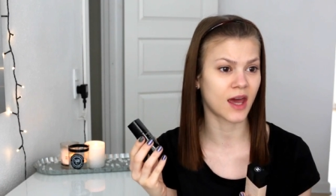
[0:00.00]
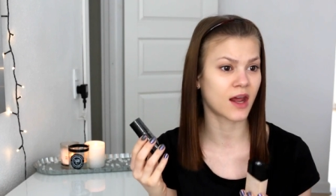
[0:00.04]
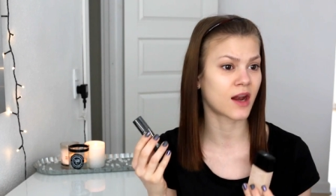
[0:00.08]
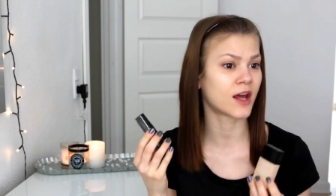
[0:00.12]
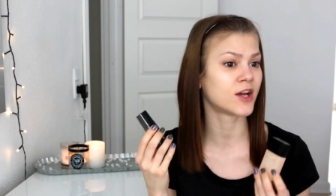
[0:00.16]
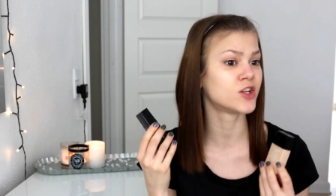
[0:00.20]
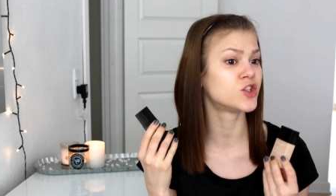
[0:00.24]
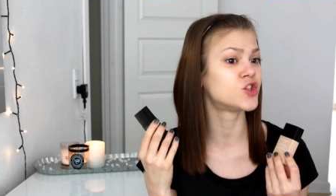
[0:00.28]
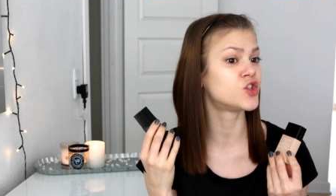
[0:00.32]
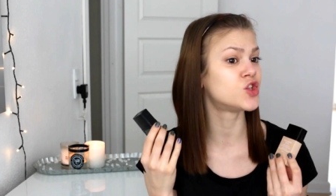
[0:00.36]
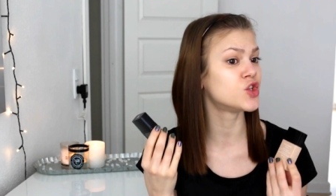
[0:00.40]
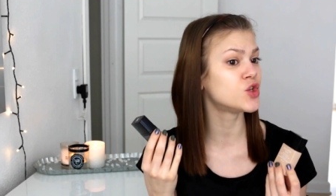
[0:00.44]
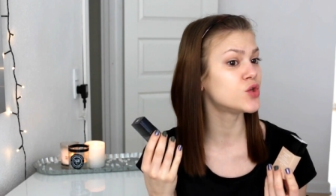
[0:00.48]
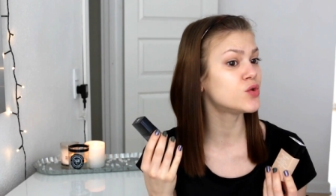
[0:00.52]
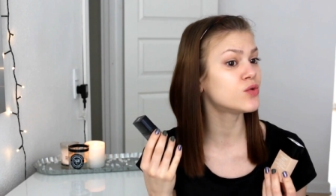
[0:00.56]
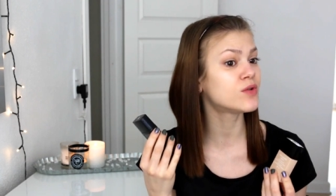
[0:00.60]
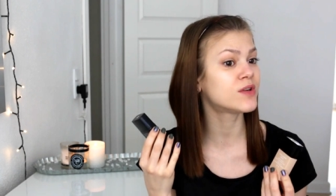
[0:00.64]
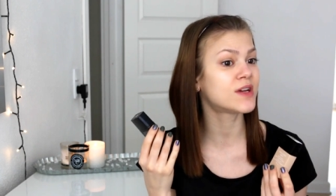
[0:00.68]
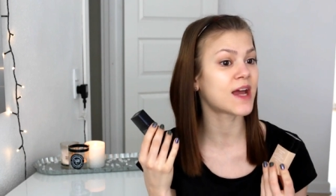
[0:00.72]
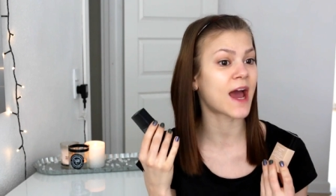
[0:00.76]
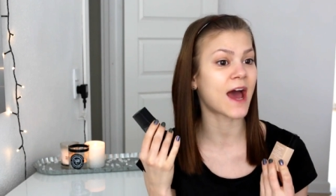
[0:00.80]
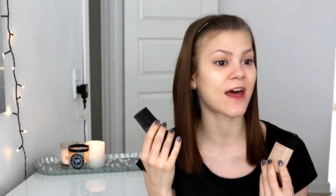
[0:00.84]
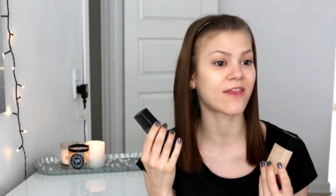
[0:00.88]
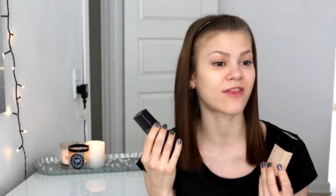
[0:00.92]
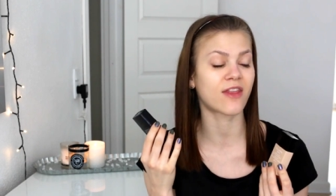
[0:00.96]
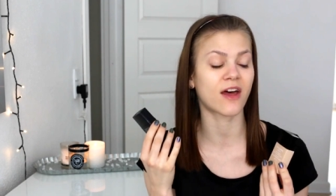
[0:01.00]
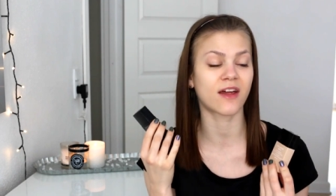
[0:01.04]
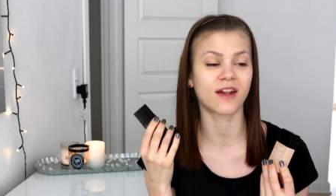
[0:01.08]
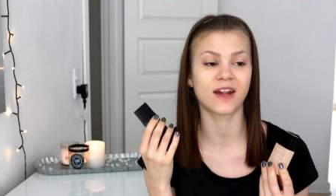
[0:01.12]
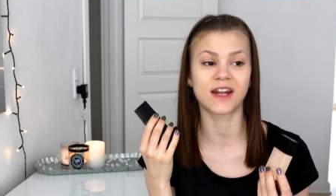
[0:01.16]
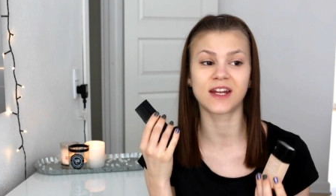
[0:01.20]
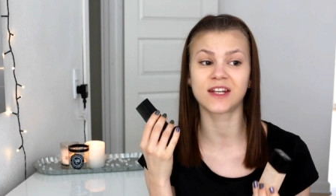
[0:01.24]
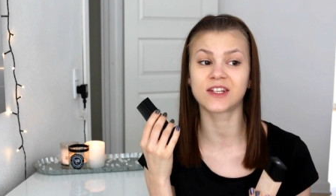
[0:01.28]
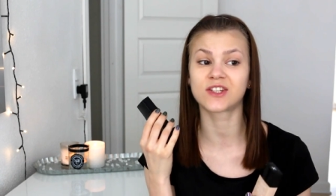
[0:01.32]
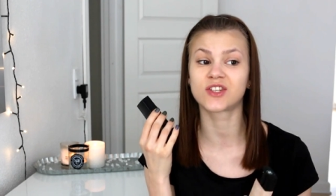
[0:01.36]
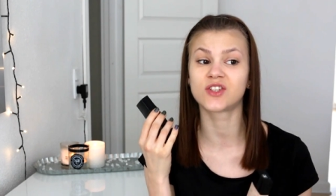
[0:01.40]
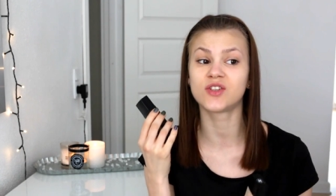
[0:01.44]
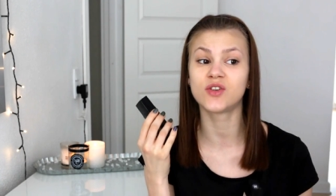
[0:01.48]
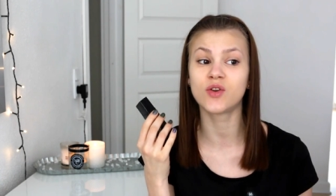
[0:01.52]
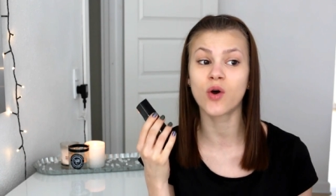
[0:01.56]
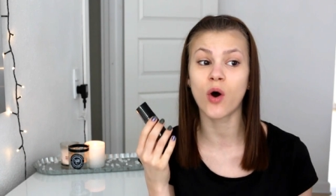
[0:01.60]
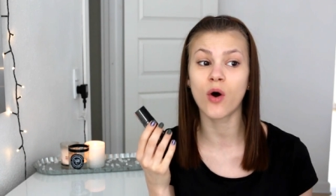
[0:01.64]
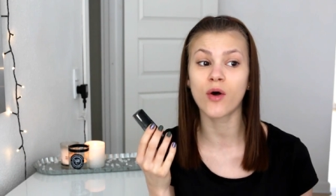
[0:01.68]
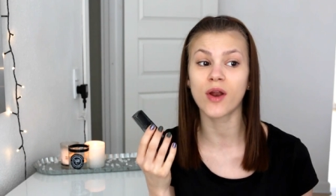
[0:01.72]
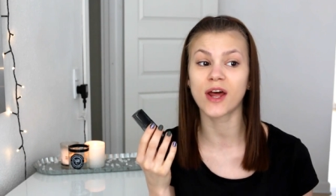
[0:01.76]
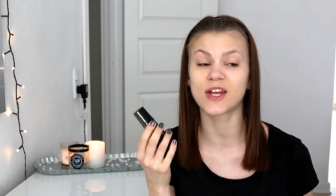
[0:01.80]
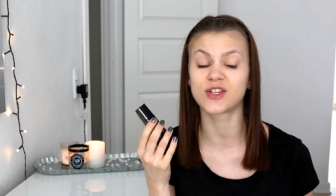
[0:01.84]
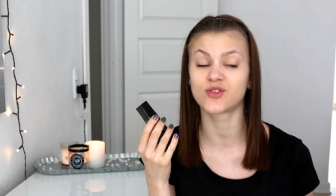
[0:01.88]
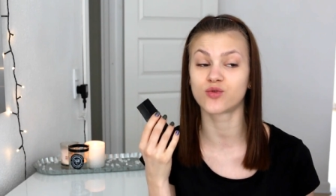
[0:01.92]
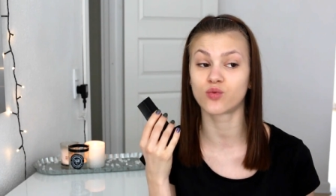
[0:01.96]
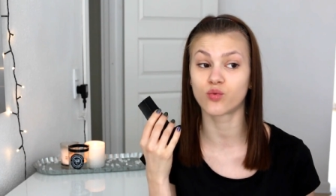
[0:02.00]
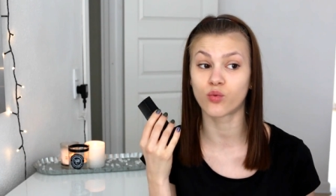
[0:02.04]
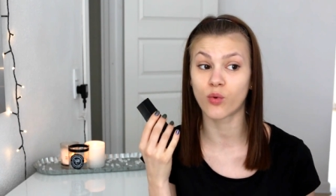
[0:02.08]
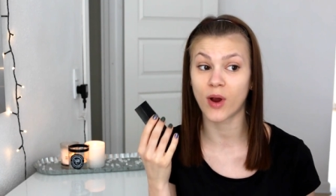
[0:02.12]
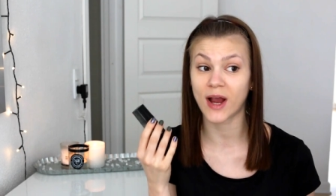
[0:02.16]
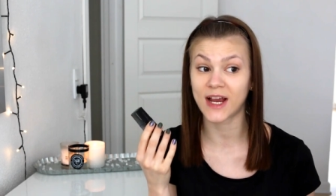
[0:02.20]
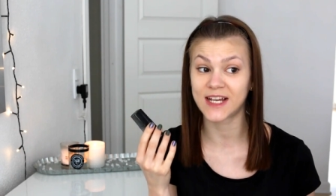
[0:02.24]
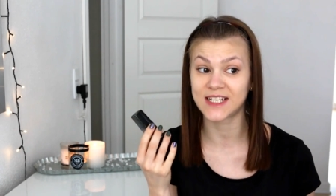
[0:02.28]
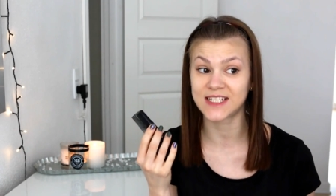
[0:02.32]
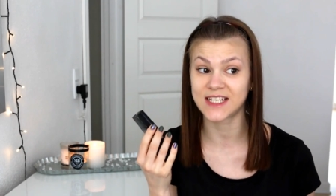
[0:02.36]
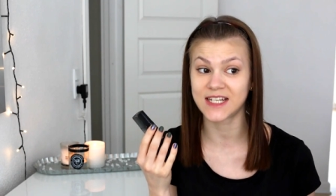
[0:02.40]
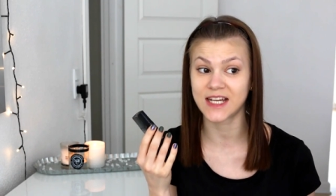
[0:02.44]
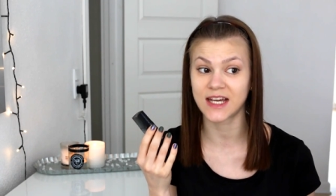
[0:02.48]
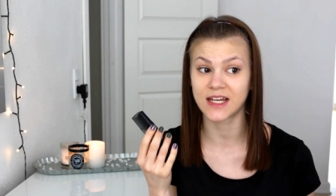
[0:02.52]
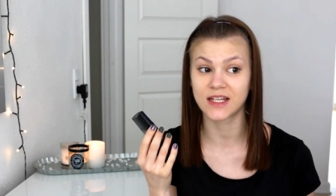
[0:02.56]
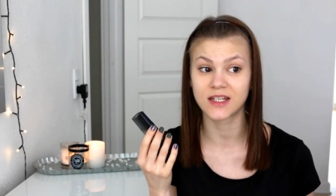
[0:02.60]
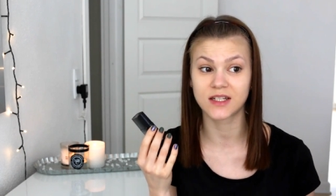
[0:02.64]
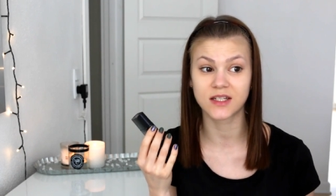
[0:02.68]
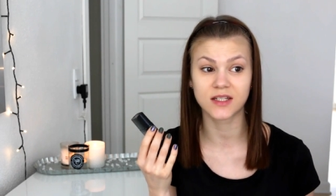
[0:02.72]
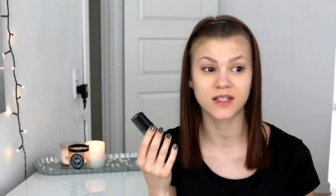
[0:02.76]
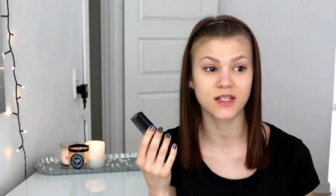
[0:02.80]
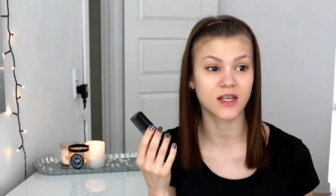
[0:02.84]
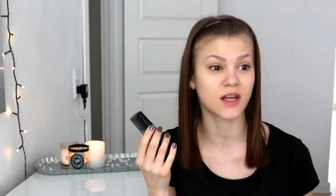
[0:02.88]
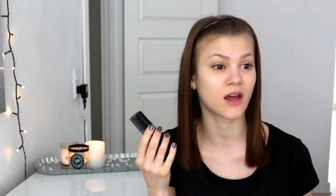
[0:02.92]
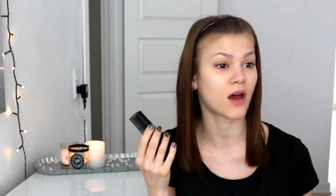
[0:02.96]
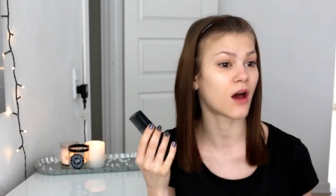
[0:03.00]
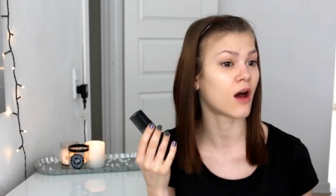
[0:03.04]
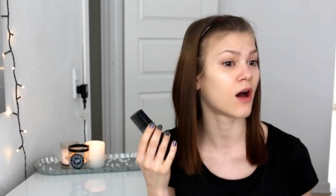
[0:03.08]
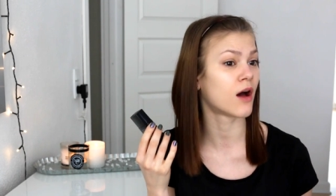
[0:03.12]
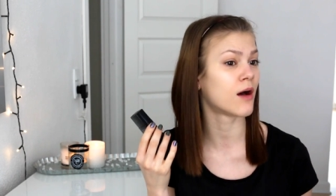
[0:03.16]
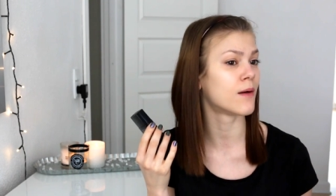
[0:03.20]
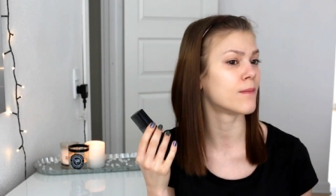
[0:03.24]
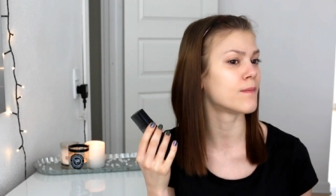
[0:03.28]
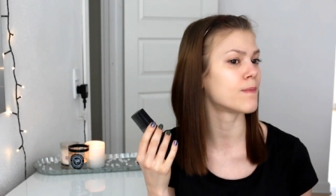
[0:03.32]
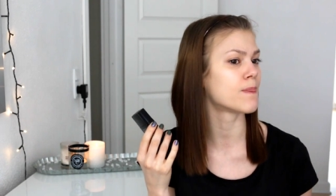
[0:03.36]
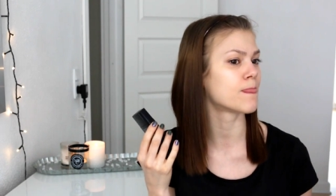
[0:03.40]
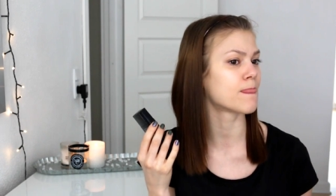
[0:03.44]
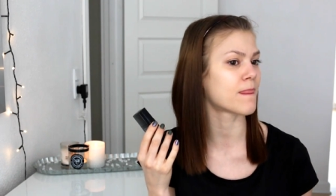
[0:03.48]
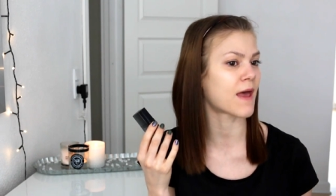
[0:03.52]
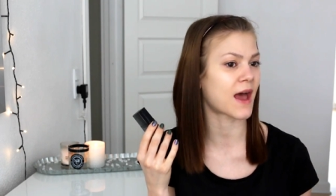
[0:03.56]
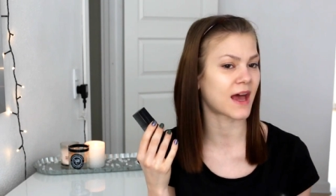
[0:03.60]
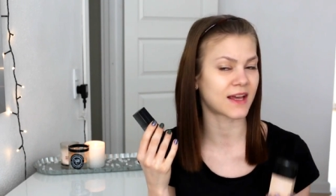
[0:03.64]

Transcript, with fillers: And I do get that it is not as radiant um,